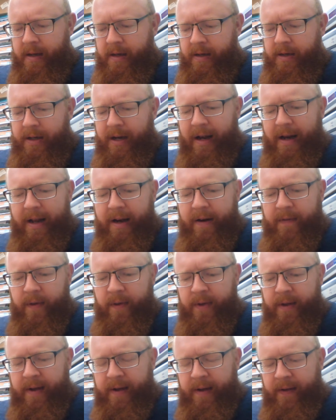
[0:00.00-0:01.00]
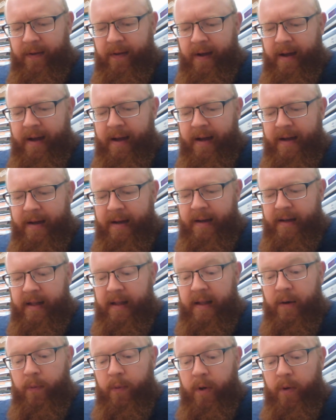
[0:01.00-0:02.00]
Just highlight a few things, and
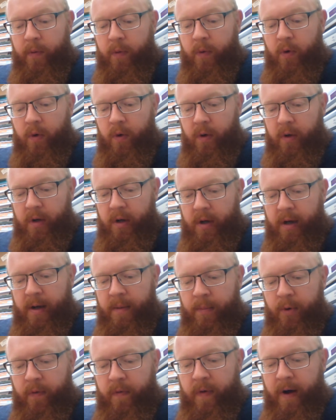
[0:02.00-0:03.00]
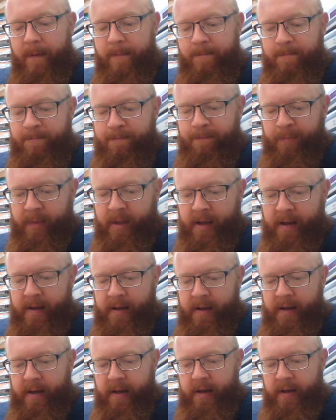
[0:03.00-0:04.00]
then we will move on.
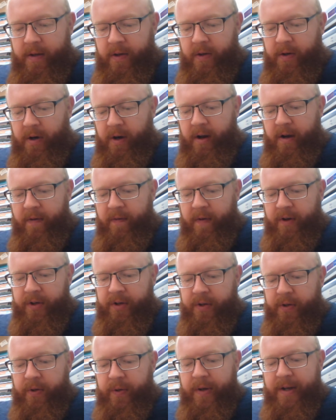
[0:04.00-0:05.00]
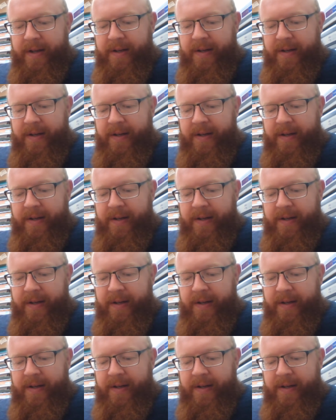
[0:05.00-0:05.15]
So starting in verse 2, he